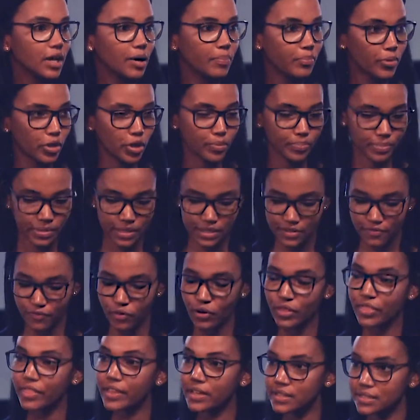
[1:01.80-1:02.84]
a purpose for
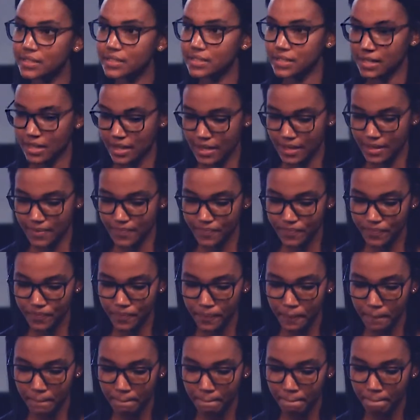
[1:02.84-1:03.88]
this time.
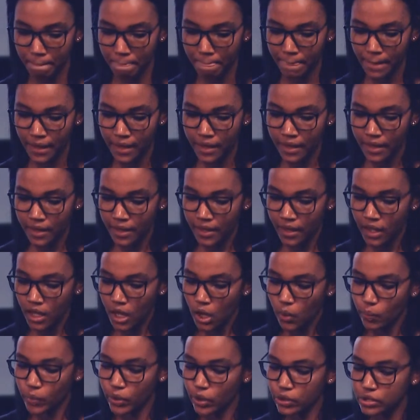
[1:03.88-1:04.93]

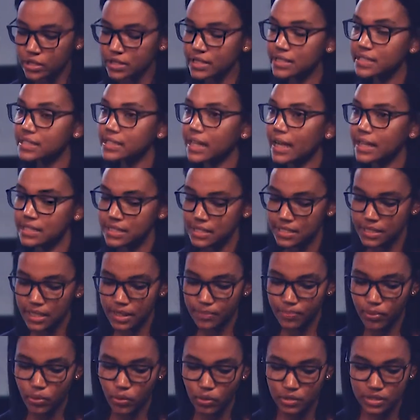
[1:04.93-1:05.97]
We also discussed the
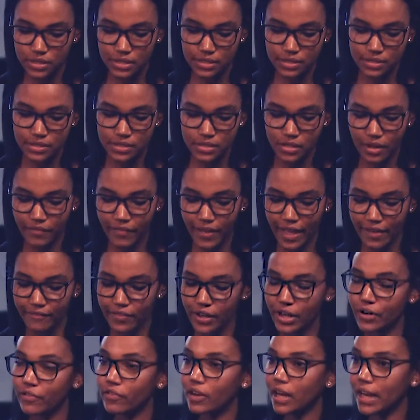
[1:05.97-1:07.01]
importance of
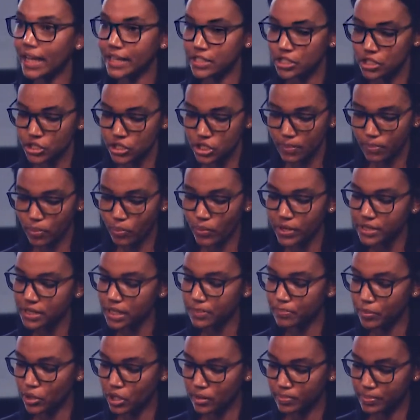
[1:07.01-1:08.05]
having a relationship with the
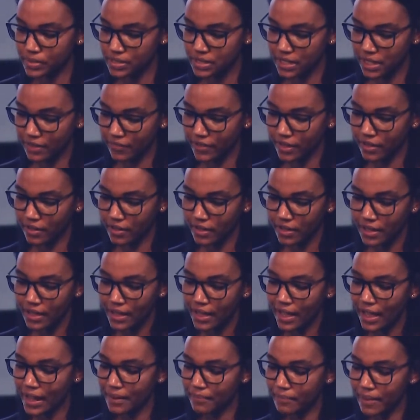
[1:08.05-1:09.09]
purpose giver
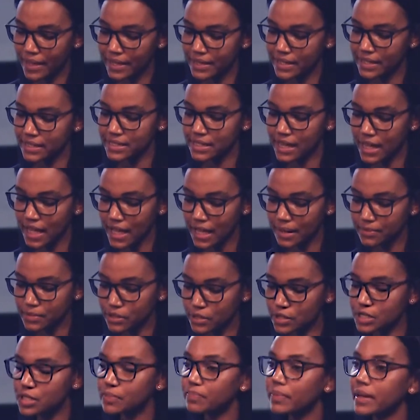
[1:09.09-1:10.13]
and making time to
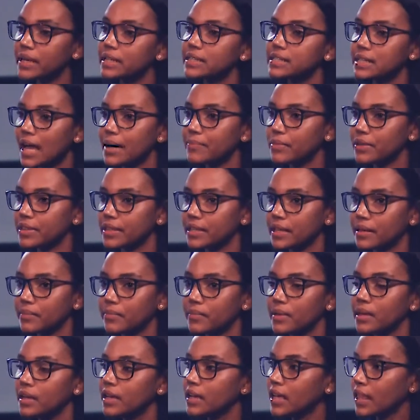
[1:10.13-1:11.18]
spend time with him
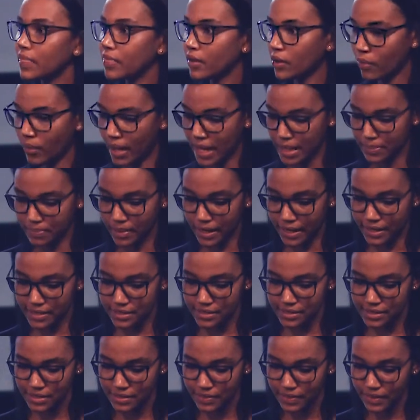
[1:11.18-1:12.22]
in the quiet
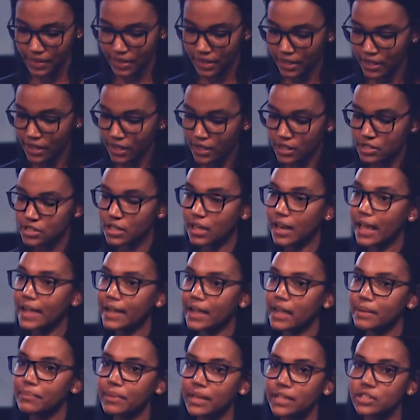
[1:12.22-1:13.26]
place. So like
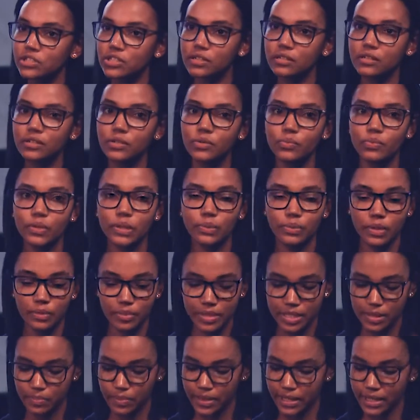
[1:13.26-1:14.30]
I mentioned, we will be
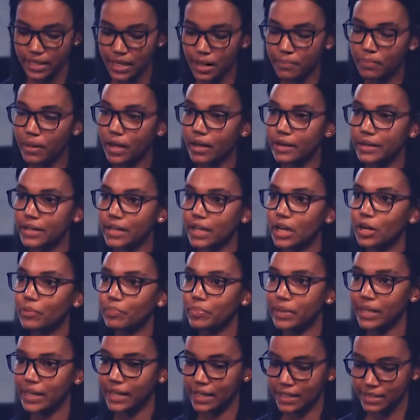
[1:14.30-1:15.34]
speaking about
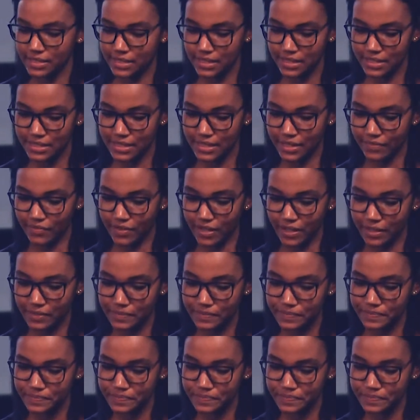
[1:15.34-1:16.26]
obedience this evening.